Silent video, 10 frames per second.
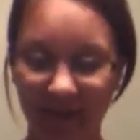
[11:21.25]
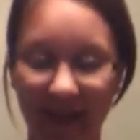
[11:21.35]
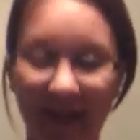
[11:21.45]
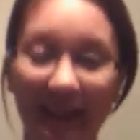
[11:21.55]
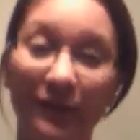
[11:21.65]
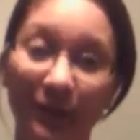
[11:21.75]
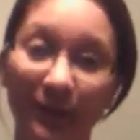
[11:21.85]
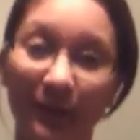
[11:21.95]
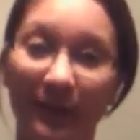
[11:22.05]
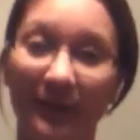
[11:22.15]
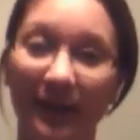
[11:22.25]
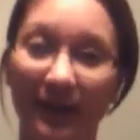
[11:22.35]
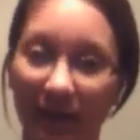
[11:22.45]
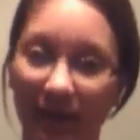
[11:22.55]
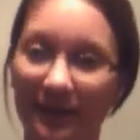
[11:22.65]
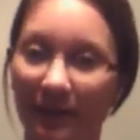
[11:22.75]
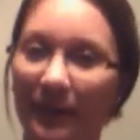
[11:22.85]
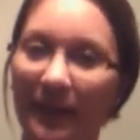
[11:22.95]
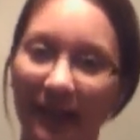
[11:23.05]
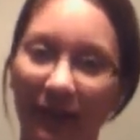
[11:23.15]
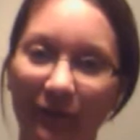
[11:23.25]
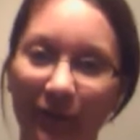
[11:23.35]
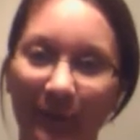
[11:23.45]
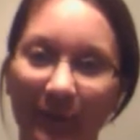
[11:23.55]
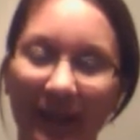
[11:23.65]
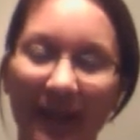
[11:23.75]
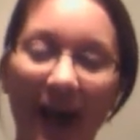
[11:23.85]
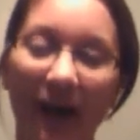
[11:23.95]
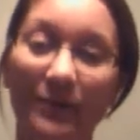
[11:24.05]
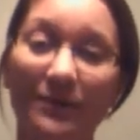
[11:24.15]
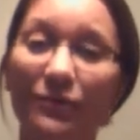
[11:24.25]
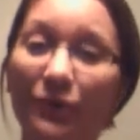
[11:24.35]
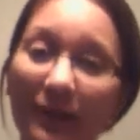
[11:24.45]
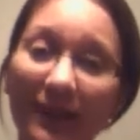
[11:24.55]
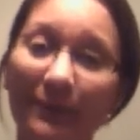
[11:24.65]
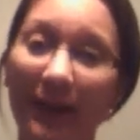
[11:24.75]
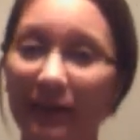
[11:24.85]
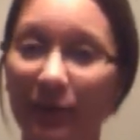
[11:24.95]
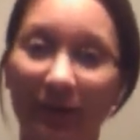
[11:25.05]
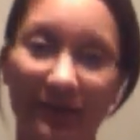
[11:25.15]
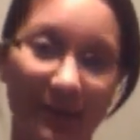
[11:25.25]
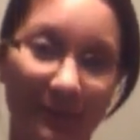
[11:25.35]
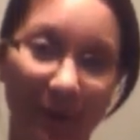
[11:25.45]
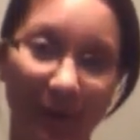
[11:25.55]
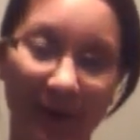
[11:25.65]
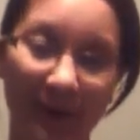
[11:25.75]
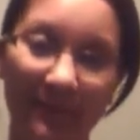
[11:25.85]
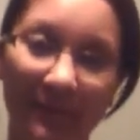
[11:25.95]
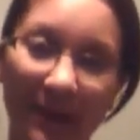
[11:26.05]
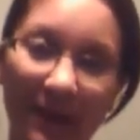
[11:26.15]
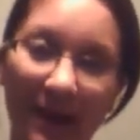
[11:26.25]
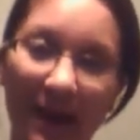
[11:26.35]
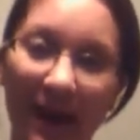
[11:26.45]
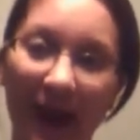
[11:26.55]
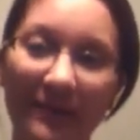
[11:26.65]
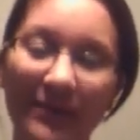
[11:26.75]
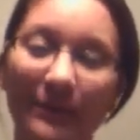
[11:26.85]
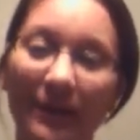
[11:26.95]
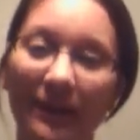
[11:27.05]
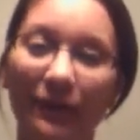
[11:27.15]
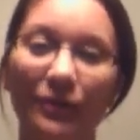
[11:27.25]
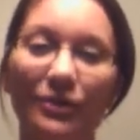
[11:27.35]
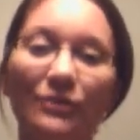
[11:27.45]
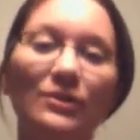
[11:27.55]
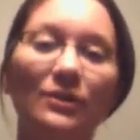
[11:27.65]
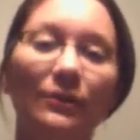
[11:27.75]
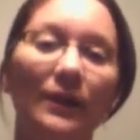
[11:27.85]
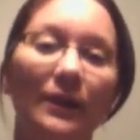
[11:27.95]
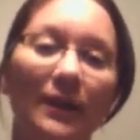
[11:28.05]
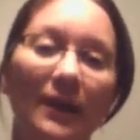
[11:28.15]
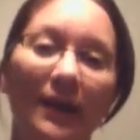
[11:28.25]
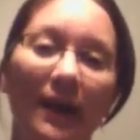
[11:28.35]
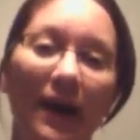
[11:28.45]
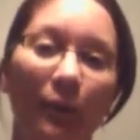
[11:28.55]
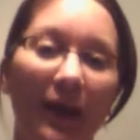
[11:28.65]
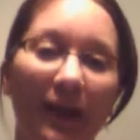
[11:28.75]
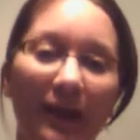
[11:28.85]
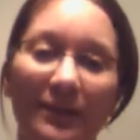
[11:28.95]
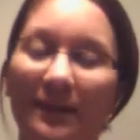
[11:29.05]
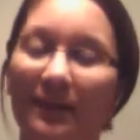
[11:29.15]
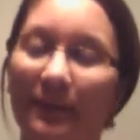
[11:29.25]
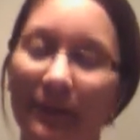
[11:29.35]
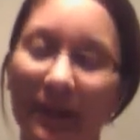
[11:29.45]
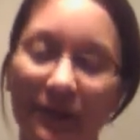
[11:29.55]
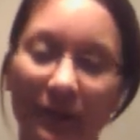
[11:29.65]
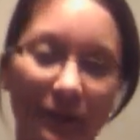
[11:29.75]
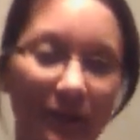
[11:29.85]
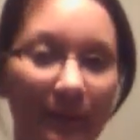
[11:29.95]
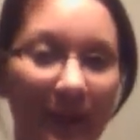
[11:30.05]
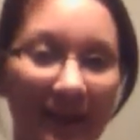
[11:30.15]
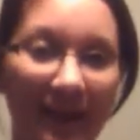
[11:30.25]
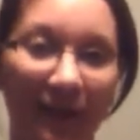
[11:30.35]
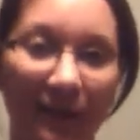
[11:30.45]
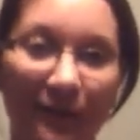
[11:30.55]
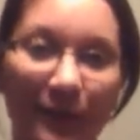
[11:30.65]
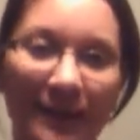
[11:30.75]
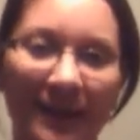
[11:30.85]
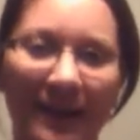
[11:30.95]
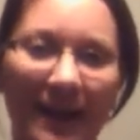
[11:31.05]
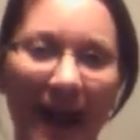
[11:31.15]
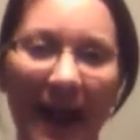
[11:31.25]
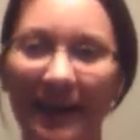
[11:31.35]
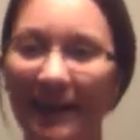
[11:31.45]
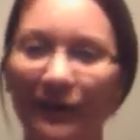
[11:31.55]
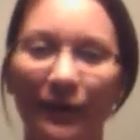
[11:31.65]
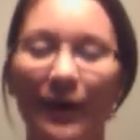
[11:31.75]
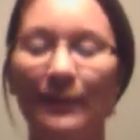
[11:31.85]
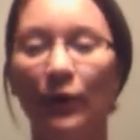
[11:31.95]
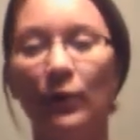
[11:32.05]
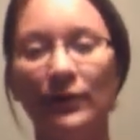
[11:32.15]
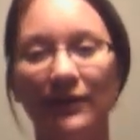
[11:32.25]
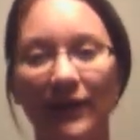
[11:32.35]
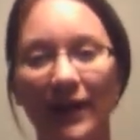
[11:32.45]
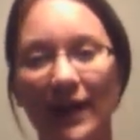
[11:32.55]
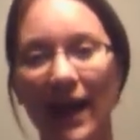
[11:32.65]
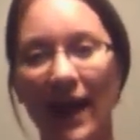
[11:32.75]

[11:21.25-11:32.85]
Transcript: And I knew that there was something here for me. I was intrigued by the 12-step program. Having been introduced to it while I was at inpatient treatment in California, I had never grabbed a hold of it.